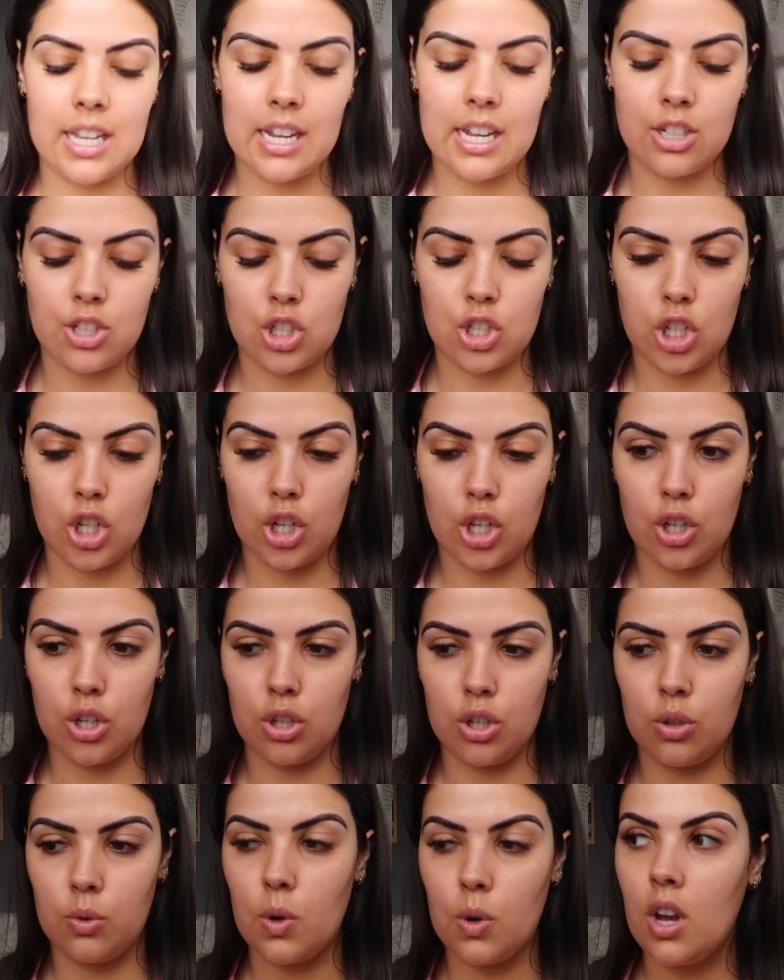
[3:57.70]
it
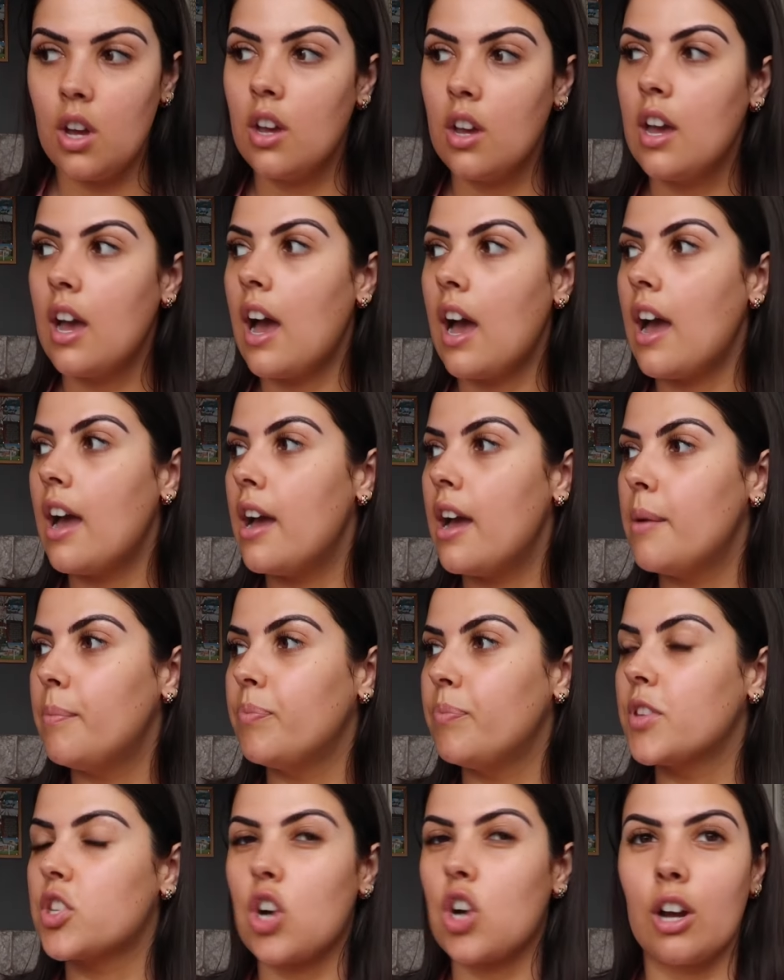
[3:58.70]
into
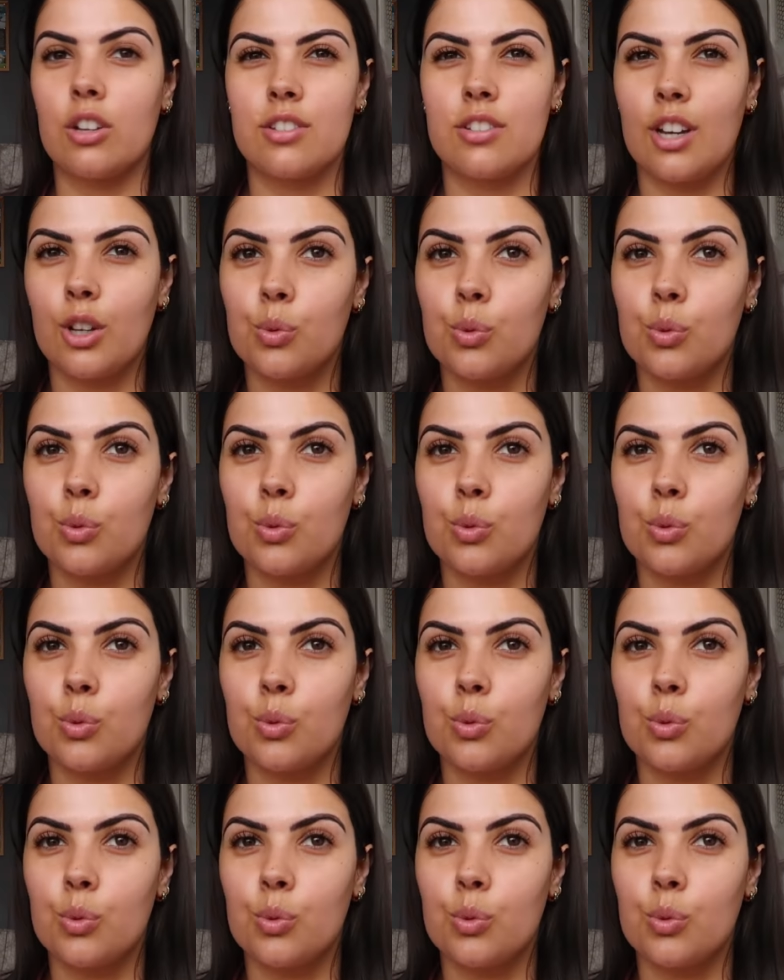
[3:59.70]
the trousers that